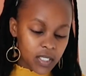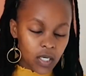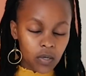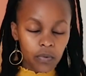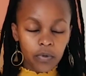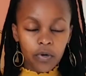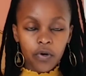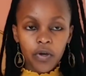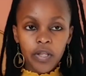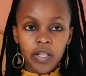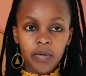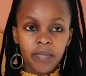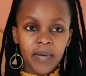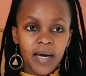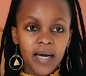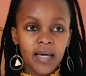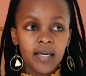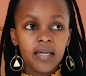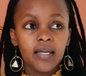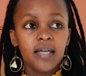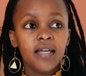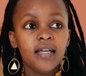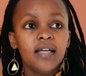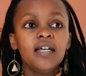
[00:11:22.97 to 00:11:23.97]
We got the
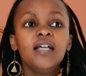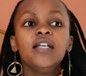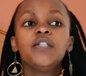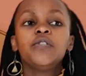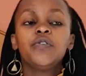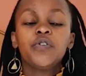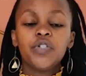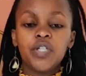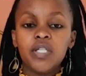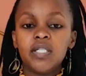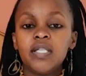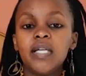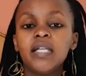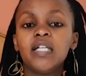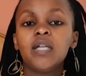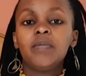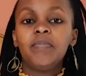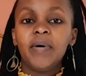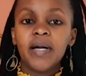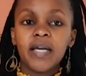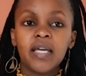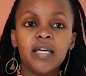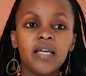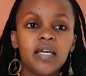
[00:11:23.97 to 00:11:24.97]
bag. So she started
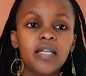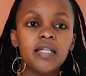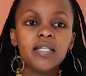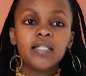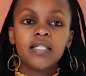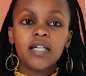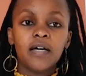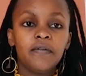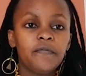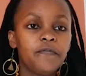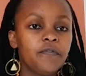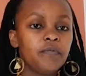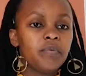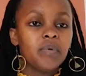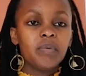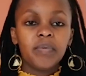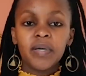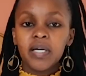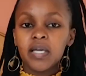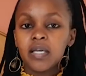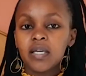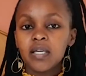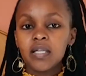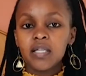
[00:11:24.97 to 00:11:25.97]
packing in stuff for me,
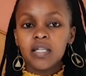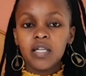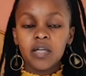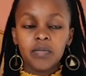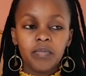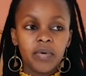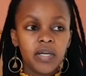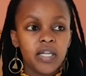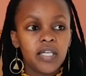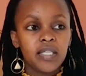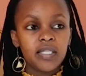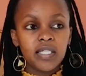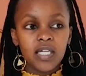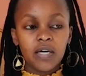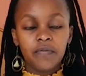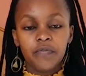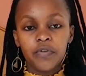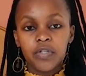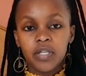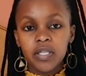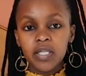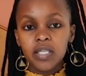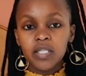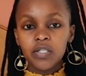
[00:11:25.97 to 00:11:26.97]
packing in the remaining stuff,
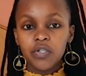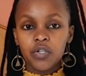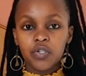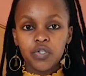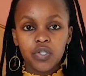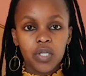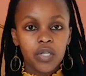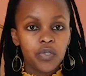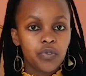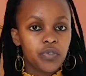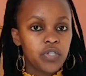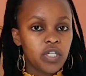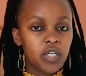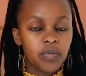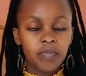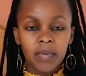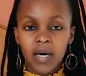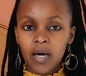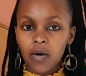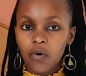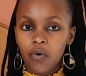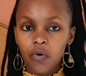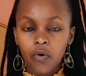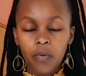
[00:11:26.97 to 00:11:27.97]
all the things I was trying to take
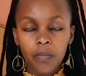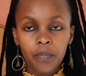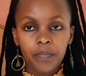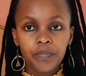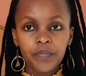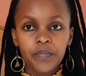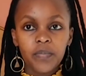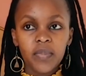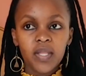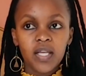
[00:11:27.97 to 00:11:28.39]
back home.